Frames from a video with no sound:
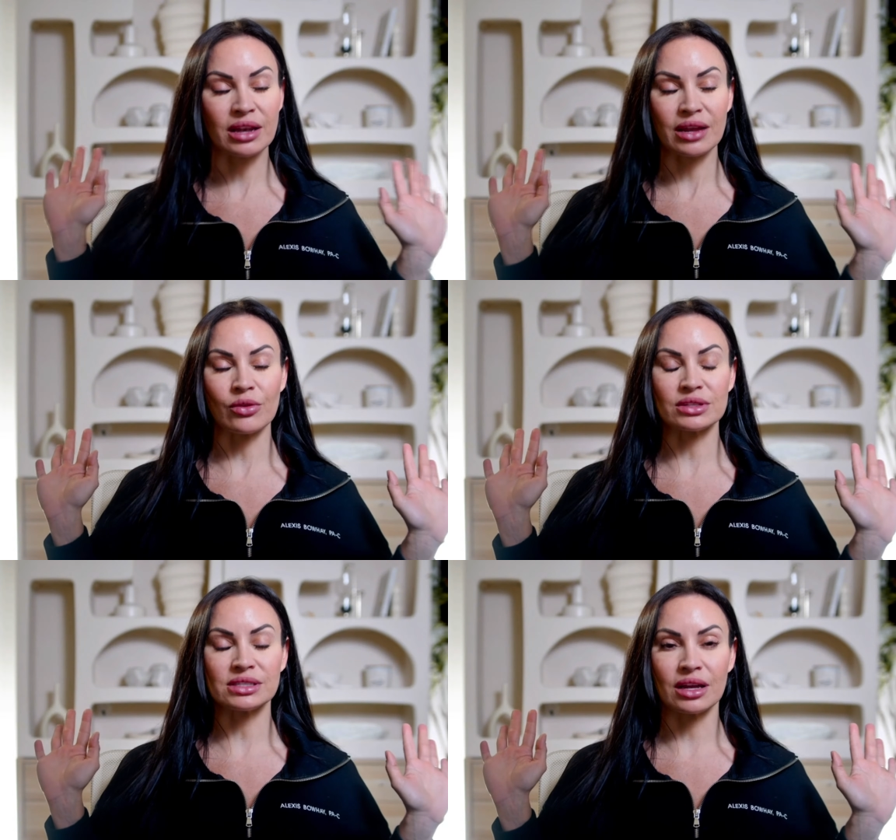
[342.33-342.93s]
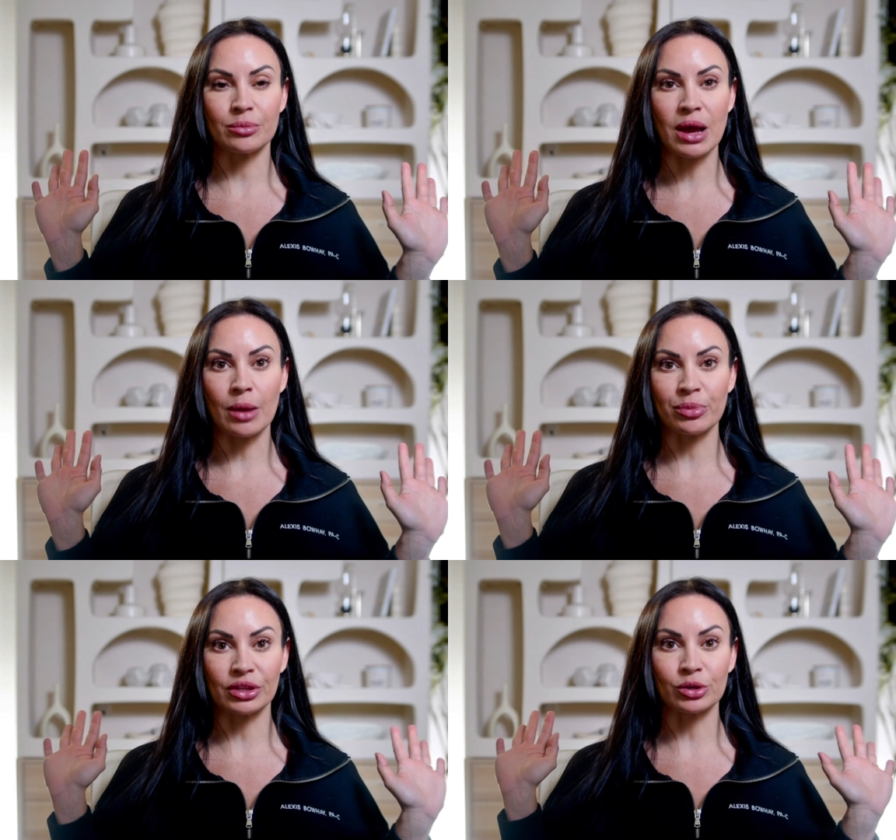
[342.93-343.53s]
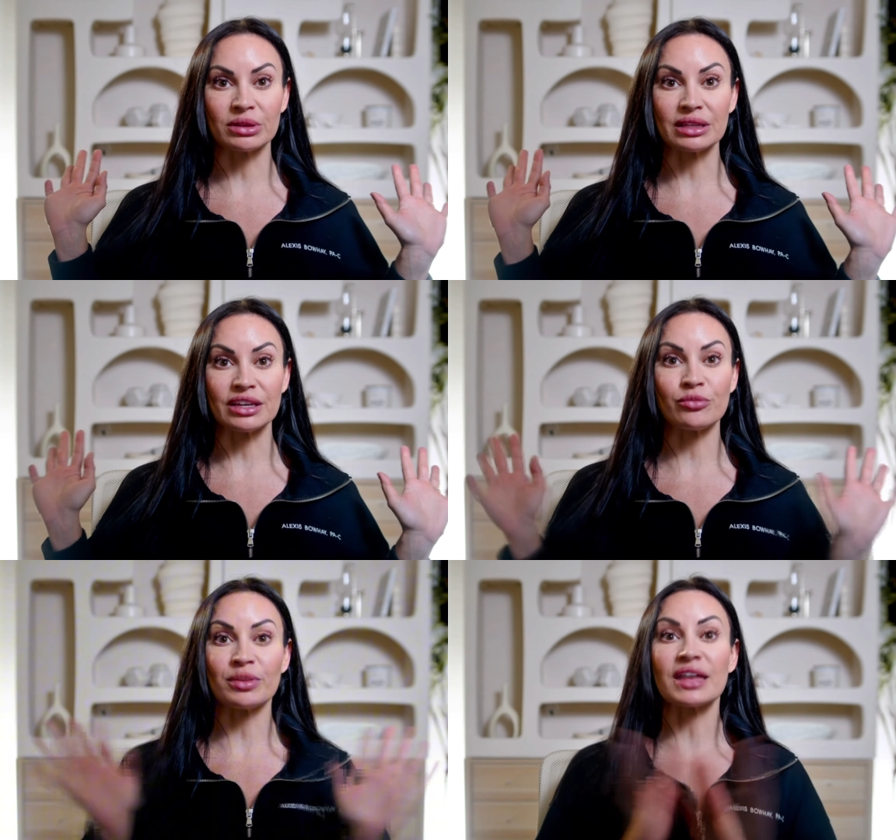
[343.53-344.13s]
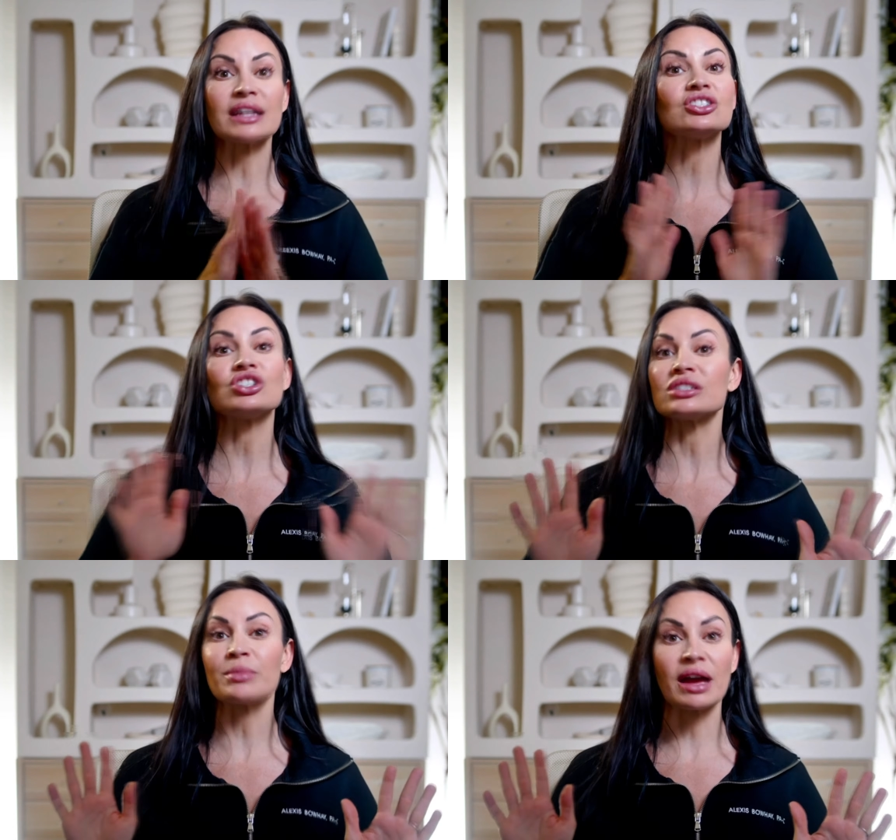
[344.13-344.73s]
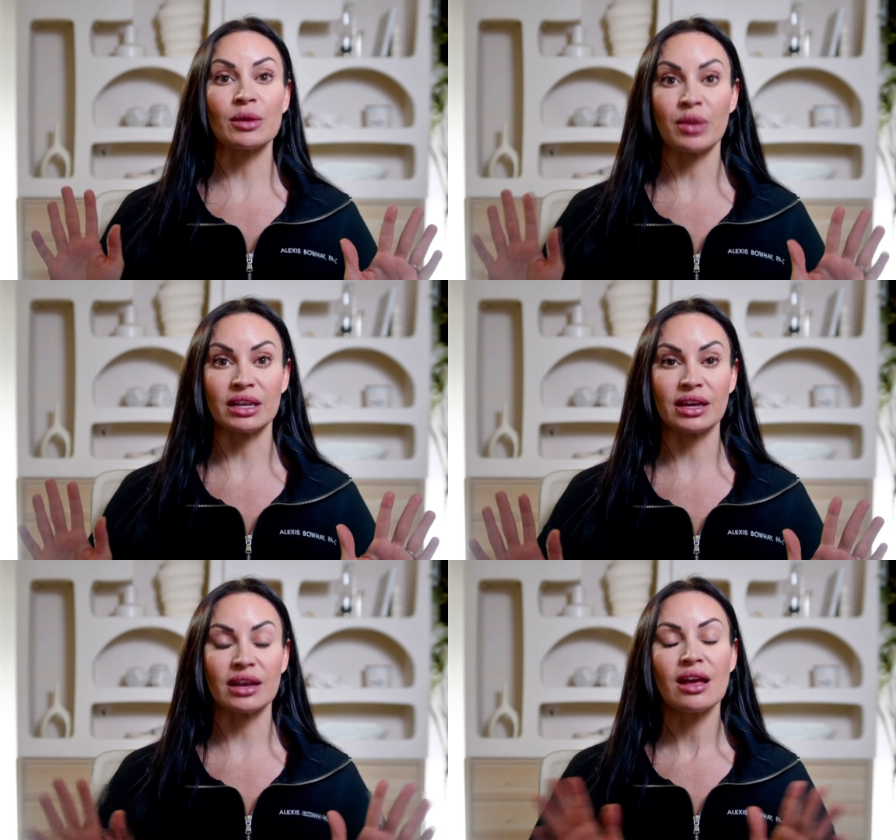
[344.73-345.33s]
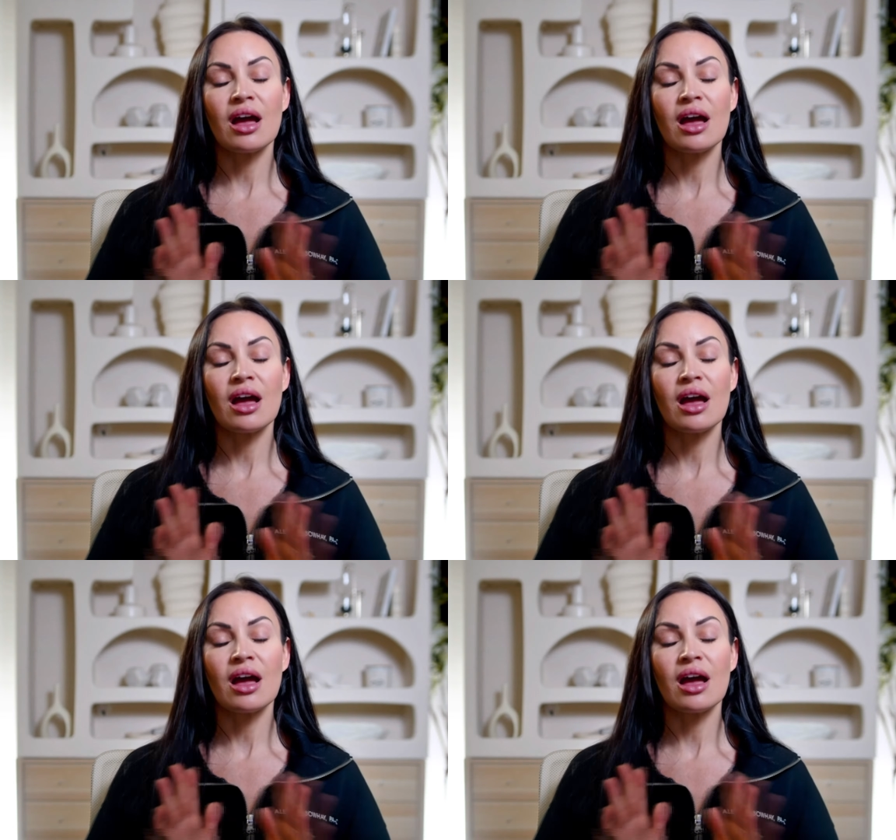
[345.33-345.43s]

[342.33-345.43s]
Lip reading: I know that's an unpopular belief, but that's just my opinion.